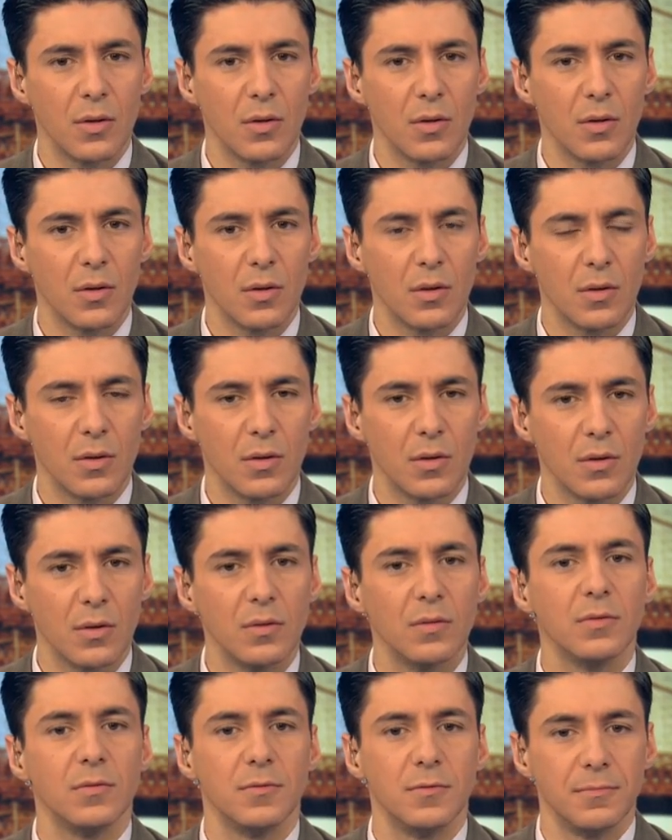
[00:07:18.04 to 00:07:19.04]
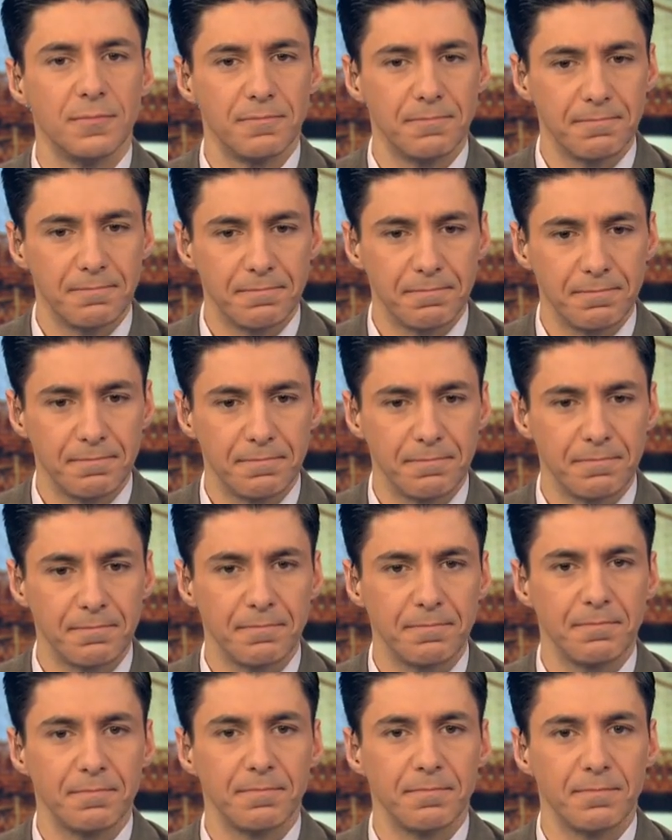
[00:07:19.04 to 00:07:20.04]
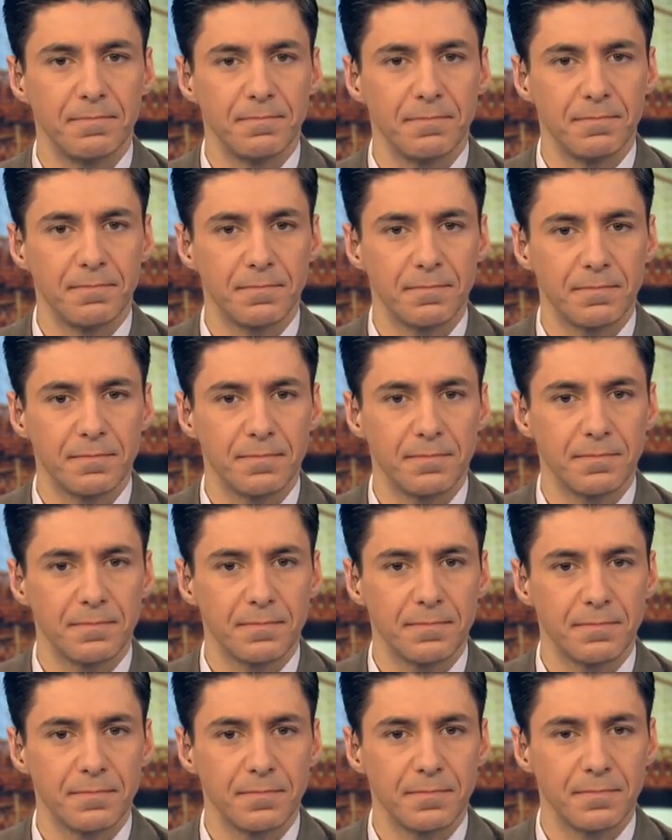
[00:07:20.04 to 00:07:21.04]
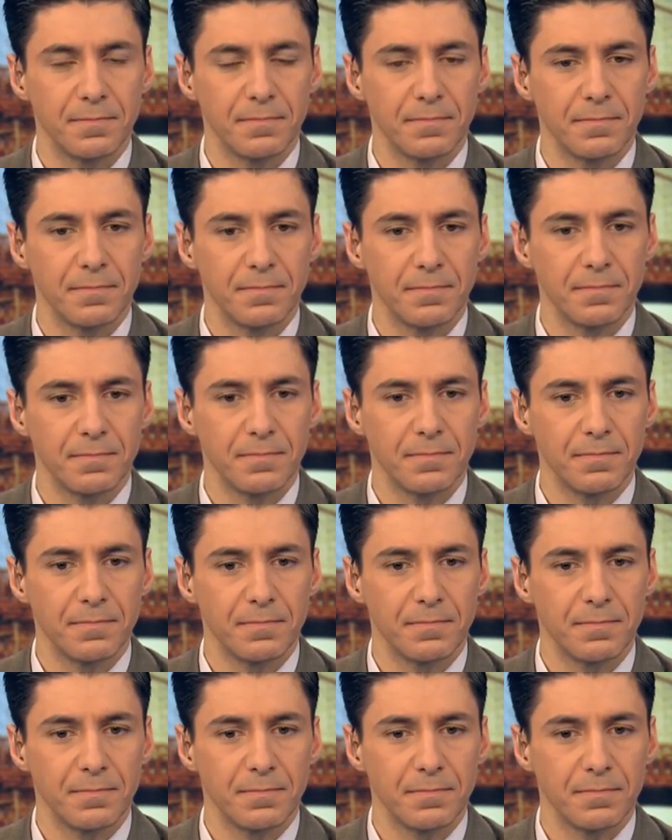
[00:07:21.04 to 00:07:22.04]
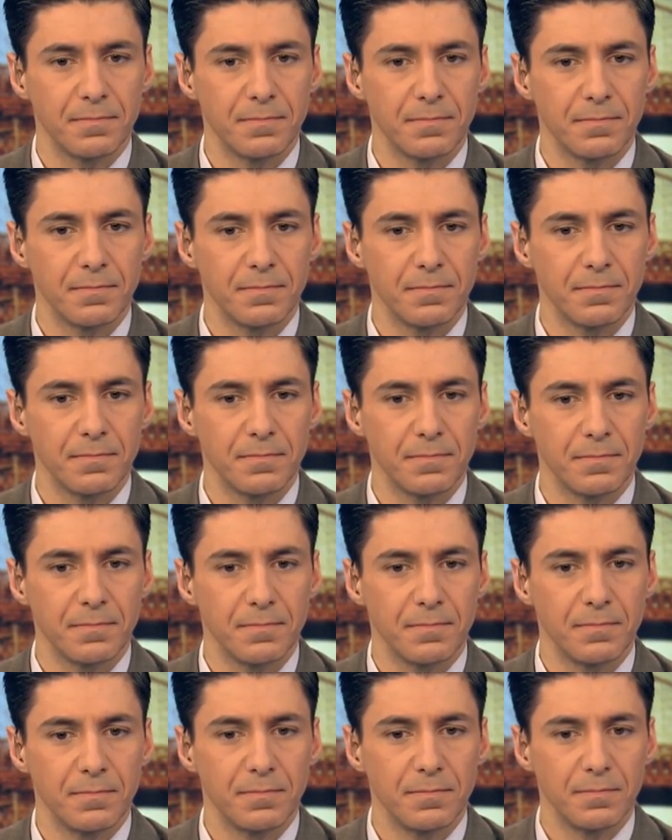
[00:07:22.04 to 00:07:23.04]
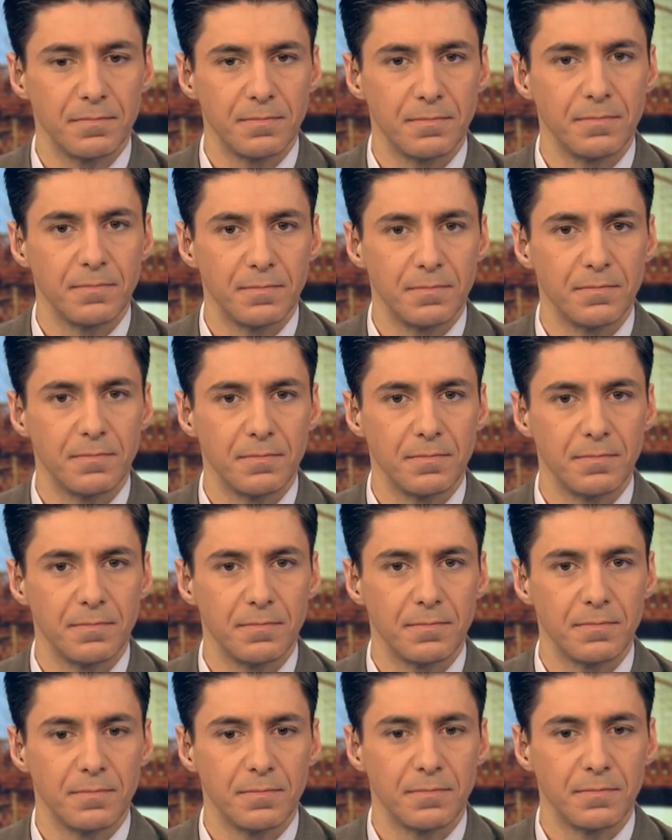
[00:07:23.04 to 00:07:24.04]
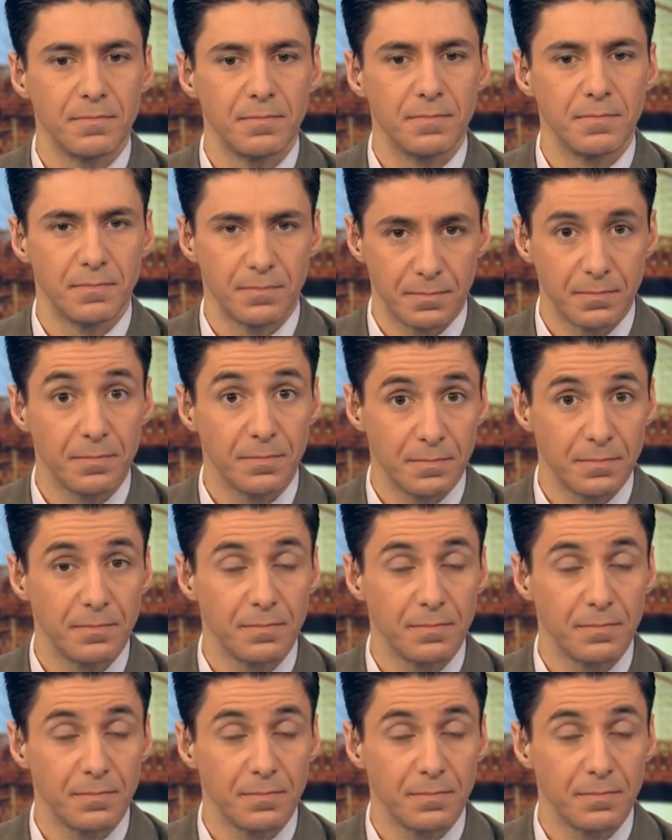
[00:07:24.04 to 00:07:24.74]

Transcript: The person shown says nothing.